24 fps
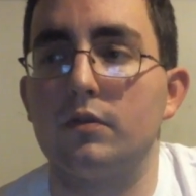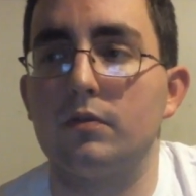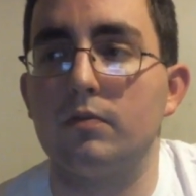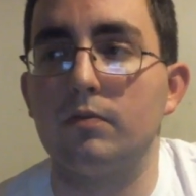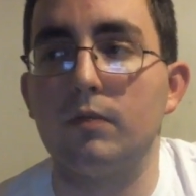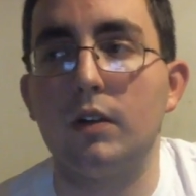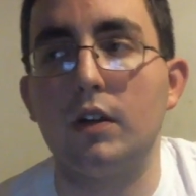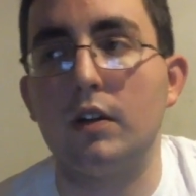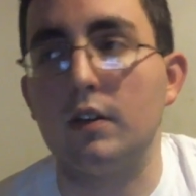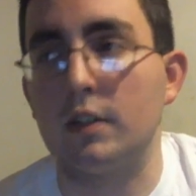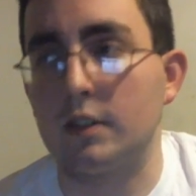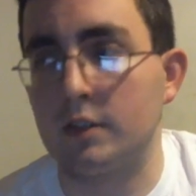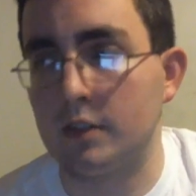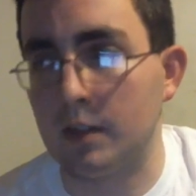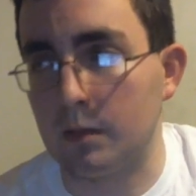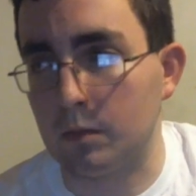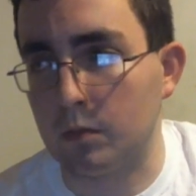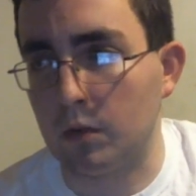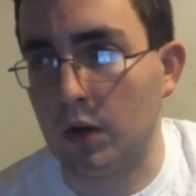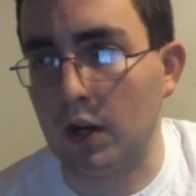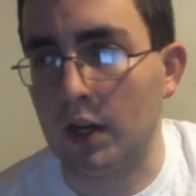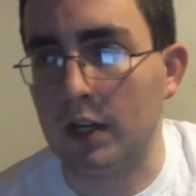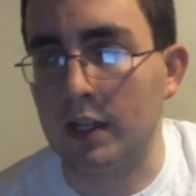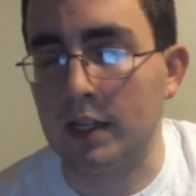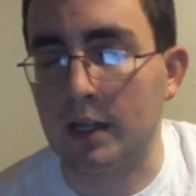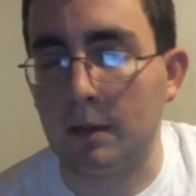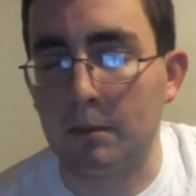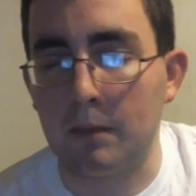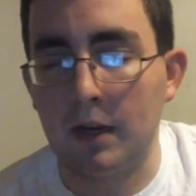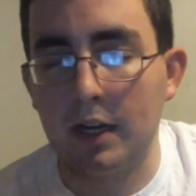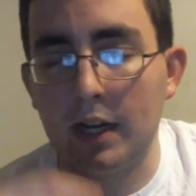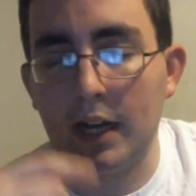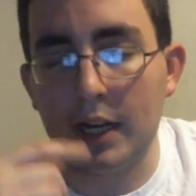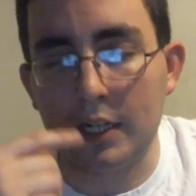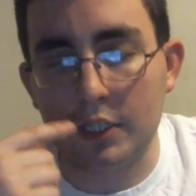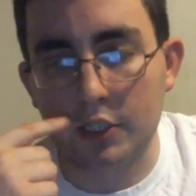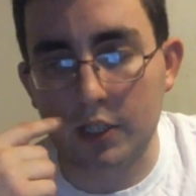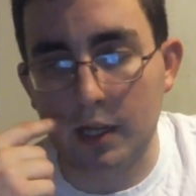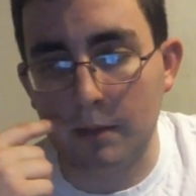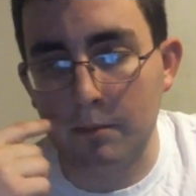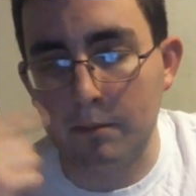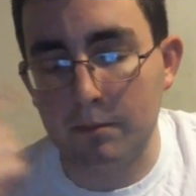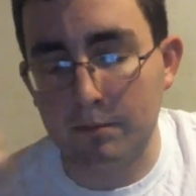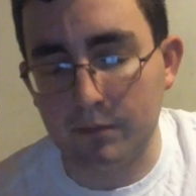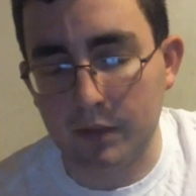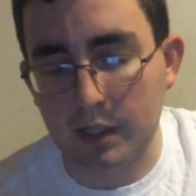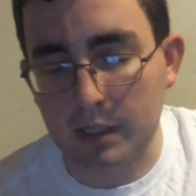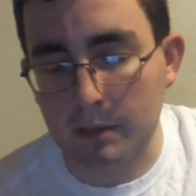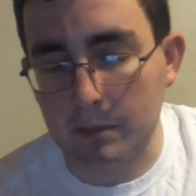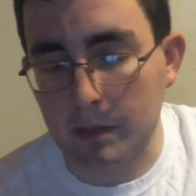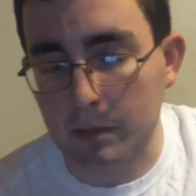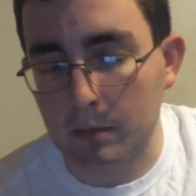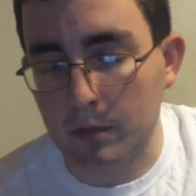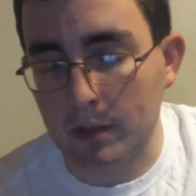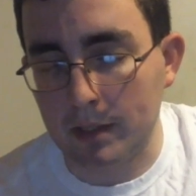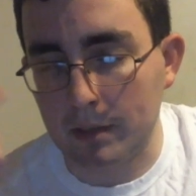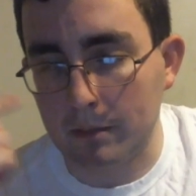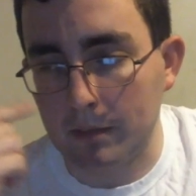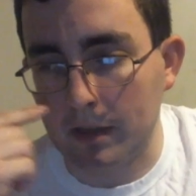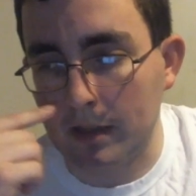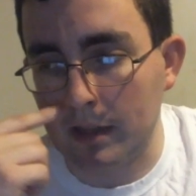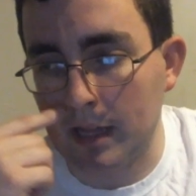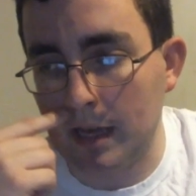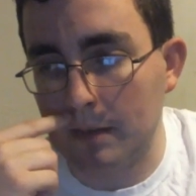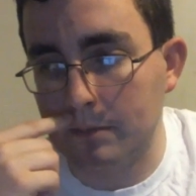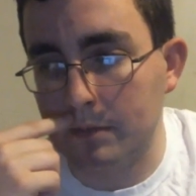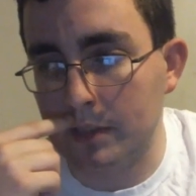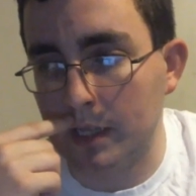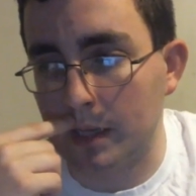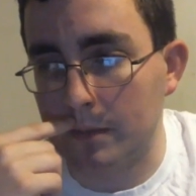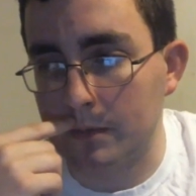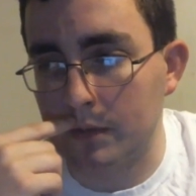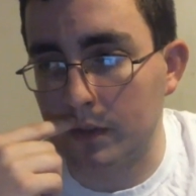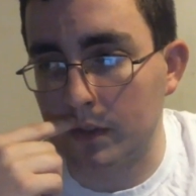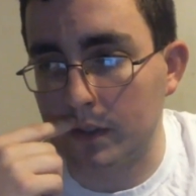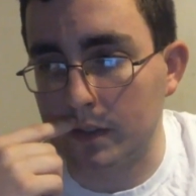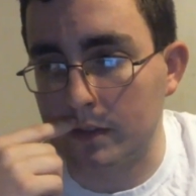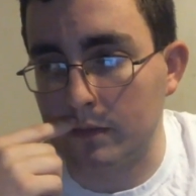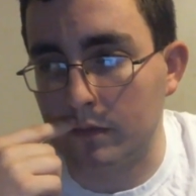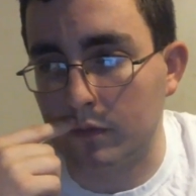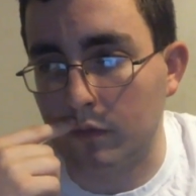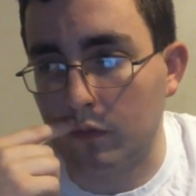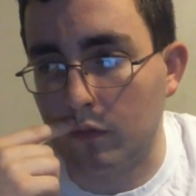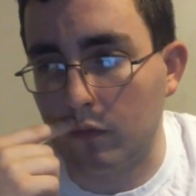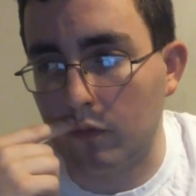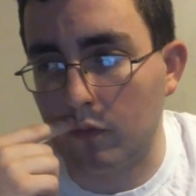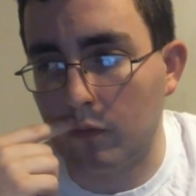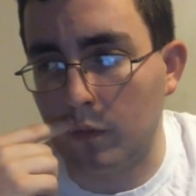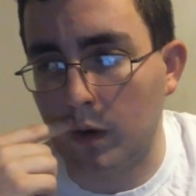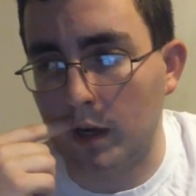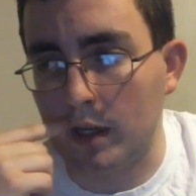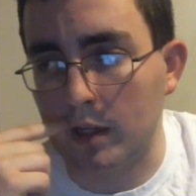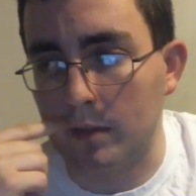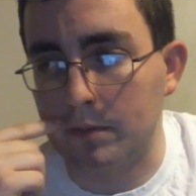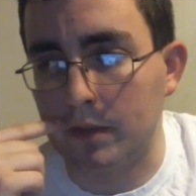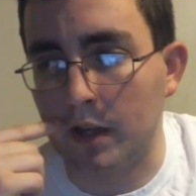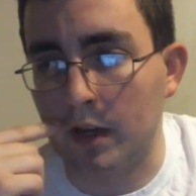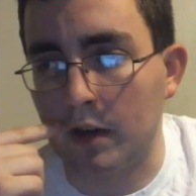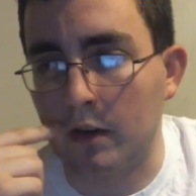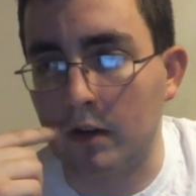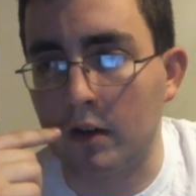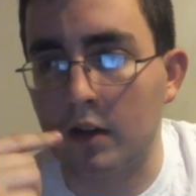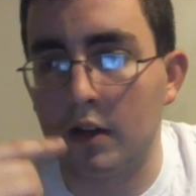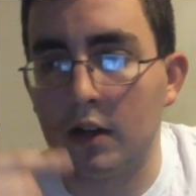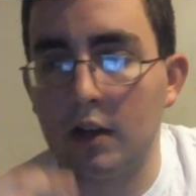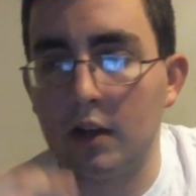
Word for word: well, except writing. I might actually. I'm thinking about bringing my laptop so I can write up there.